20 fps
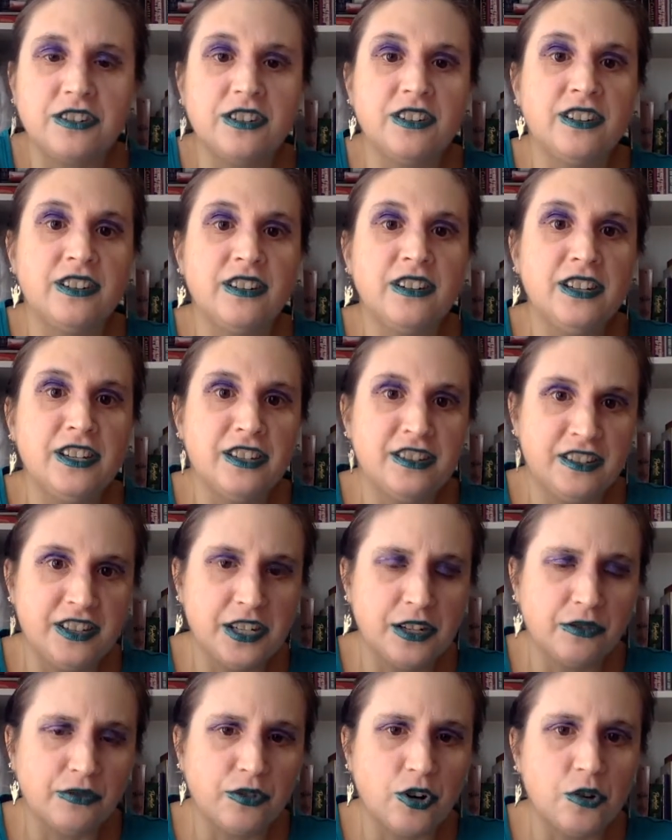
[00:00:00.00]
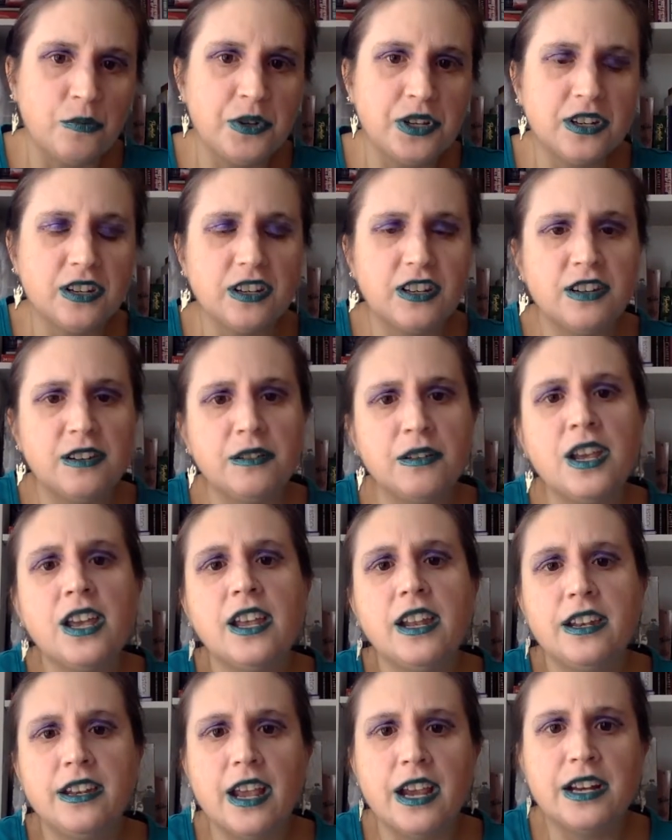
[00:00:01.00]
xenophobia and
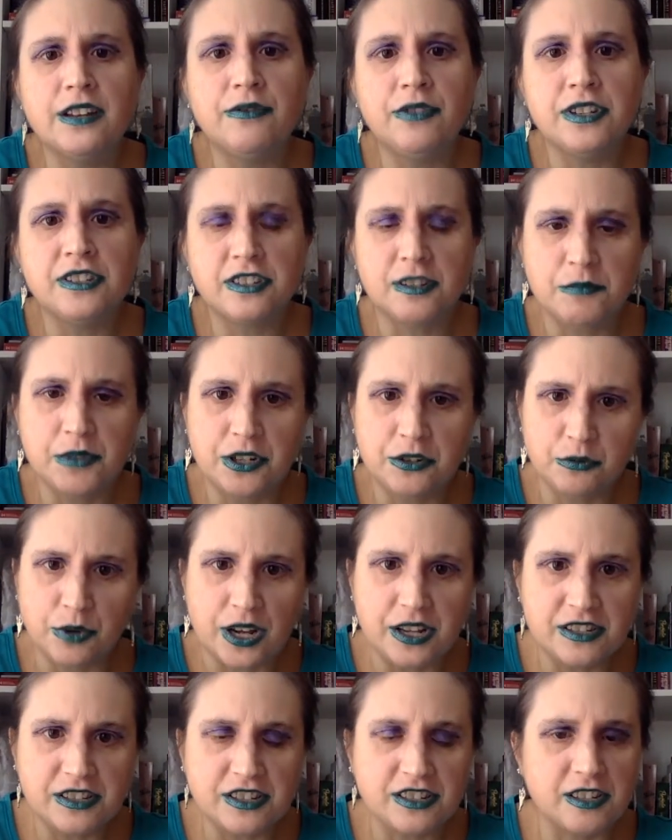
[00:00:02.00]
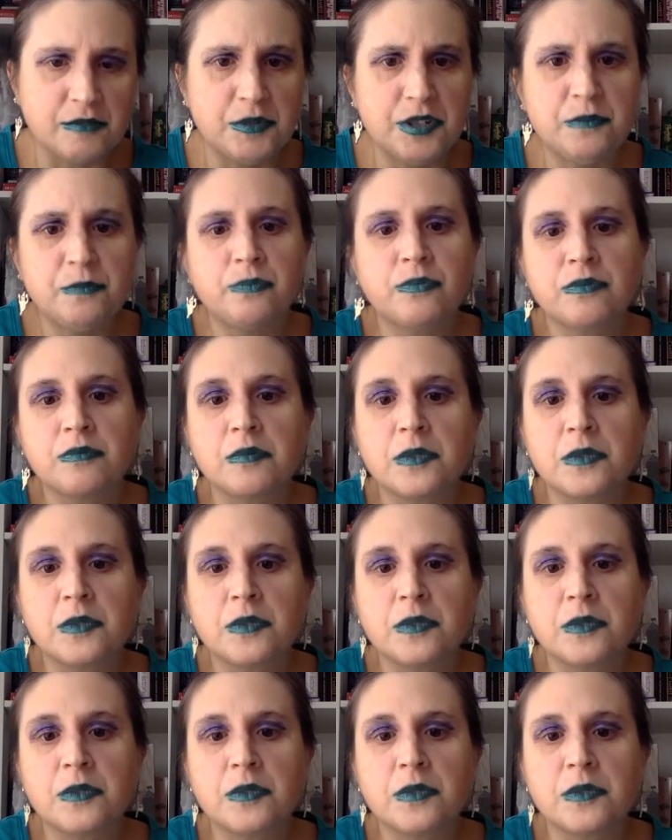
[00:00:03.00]
nativism and racism and